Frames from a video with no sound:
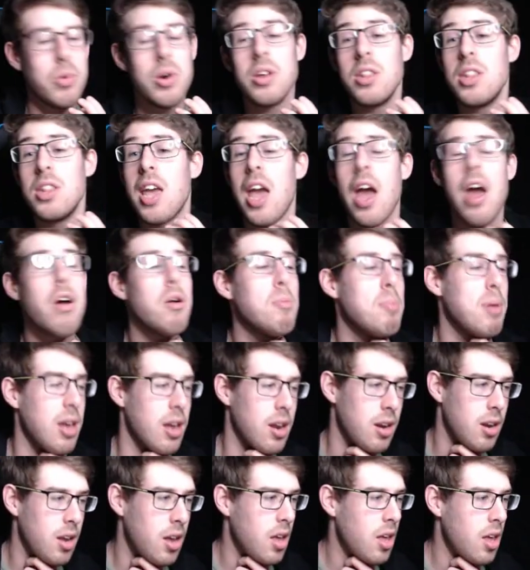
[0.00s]
in the
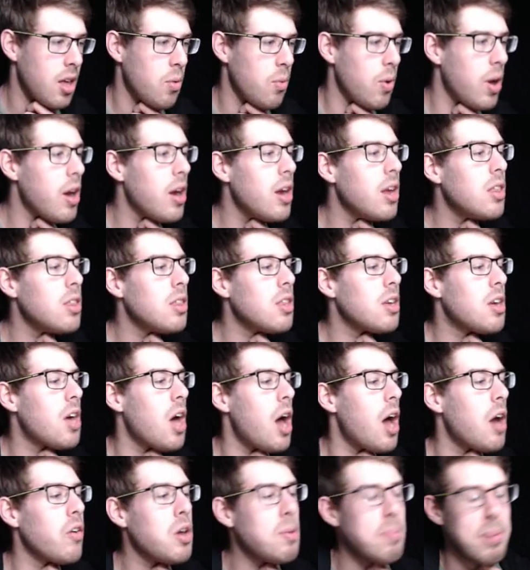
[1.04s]
Caribbean. We're in the
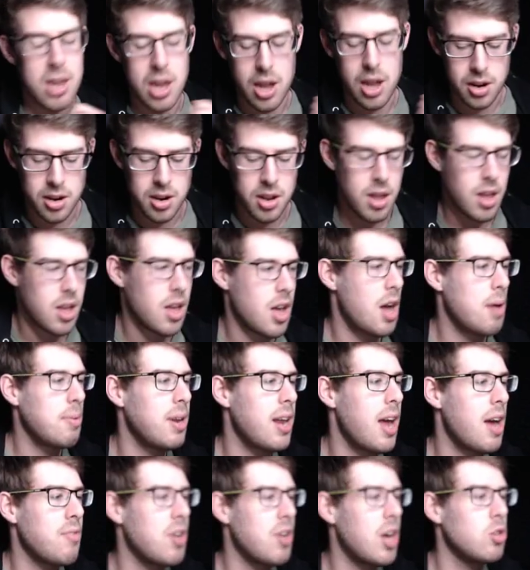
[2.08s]
Caribbean. I'm
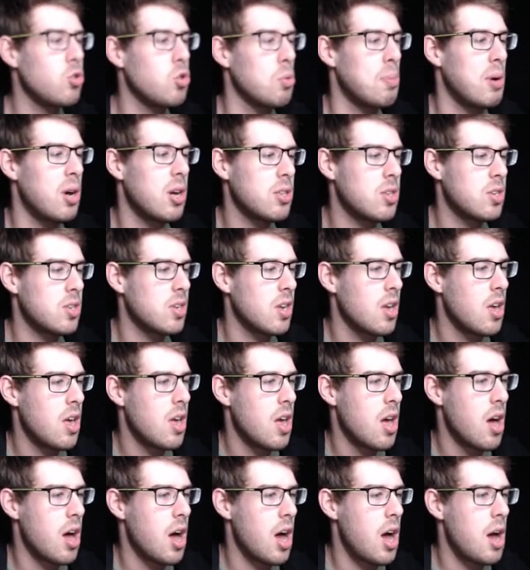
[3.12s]
going to have 100 bots.
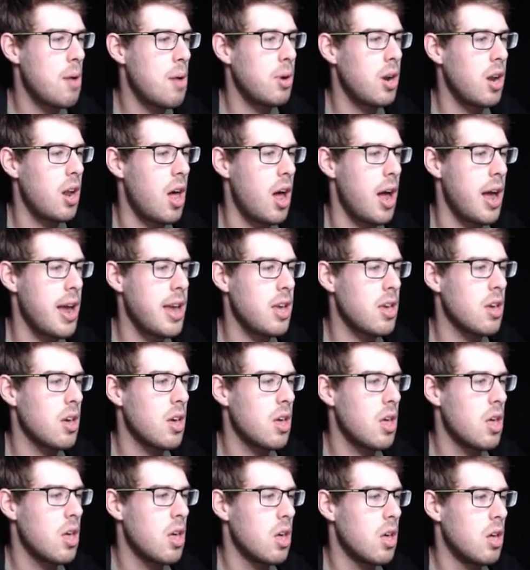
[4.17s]
I would like...
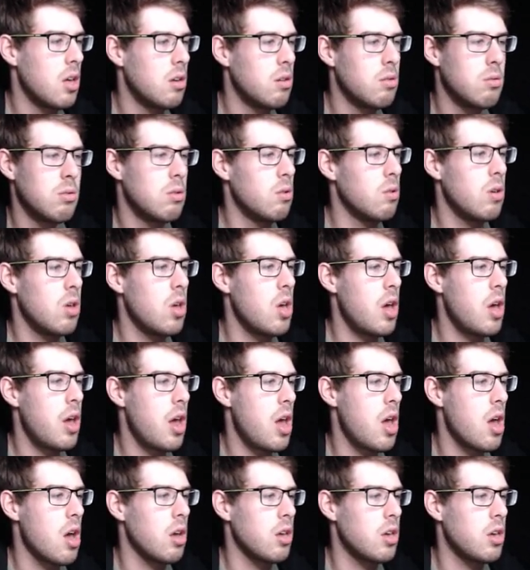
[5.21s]

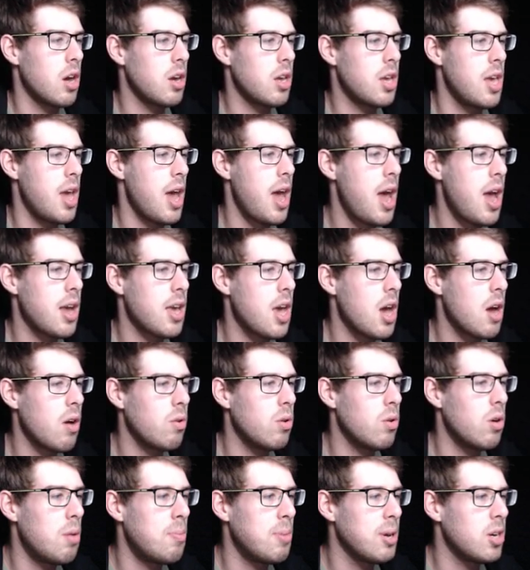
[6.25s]
yeah,
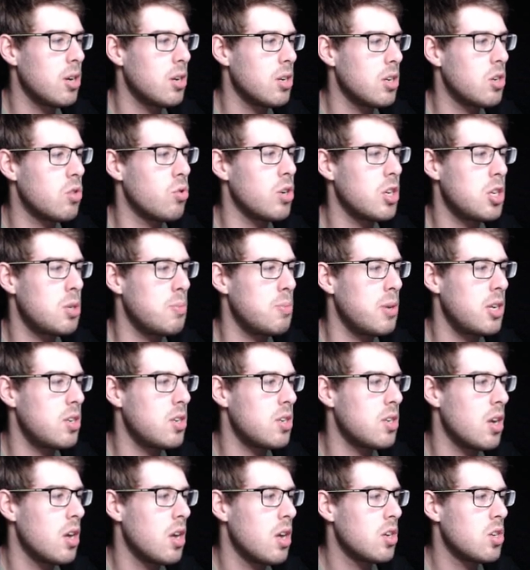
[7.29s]
Carol... Oh my god,
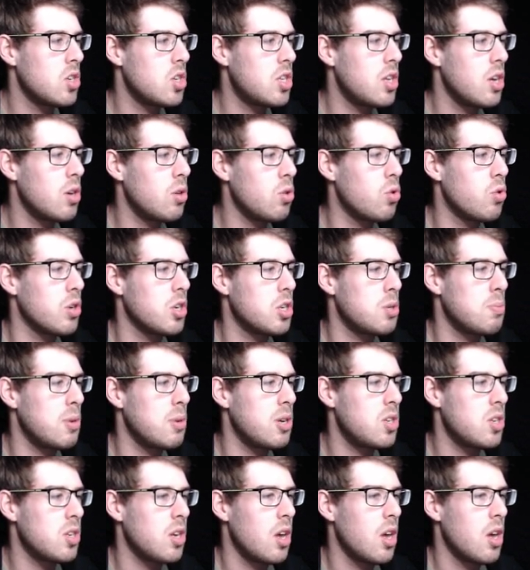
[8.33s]
Christmas. Still
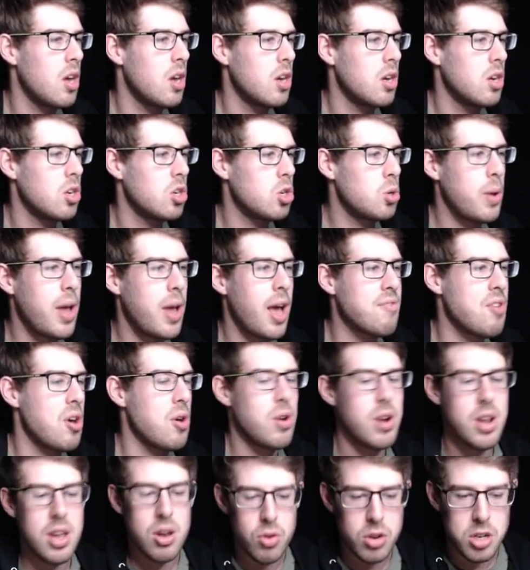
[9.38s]
Christmas. Should we have
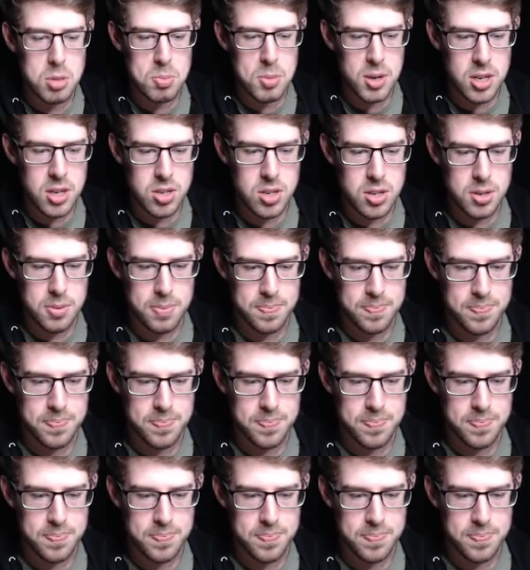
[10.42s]
only Christmas?